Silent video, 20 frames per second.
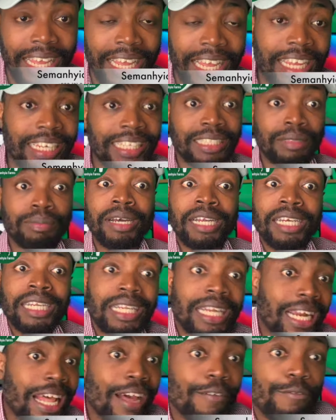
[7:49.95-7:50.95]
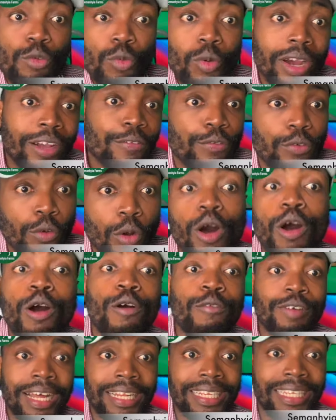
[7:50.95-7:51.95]
It is money that I've worked for
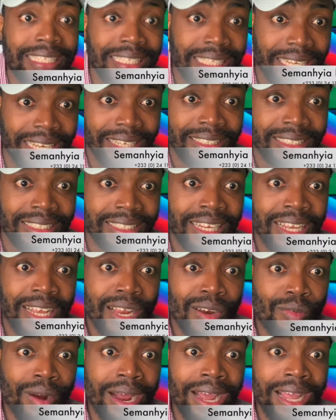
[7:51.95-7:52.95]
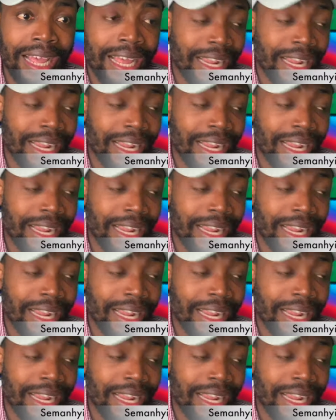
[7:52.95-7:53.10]
over the years, right?